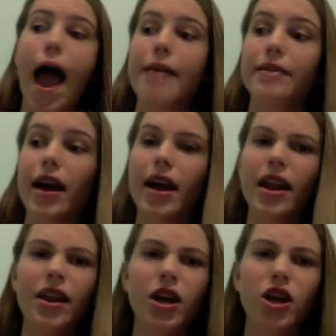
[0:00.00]
And
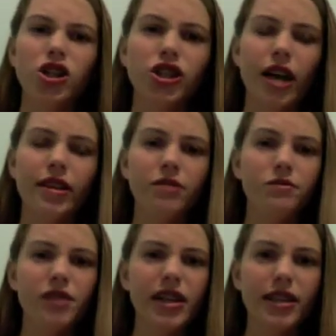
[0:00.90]
then
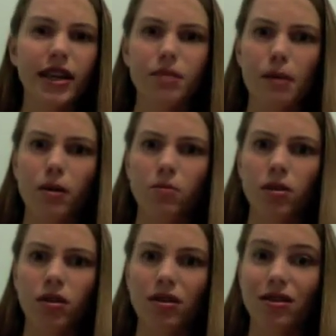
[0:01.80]
Rita's like to my mom,
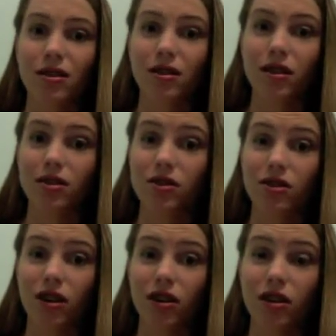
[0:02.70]
that's your
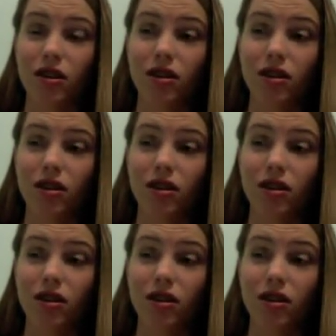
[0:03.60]
daughter?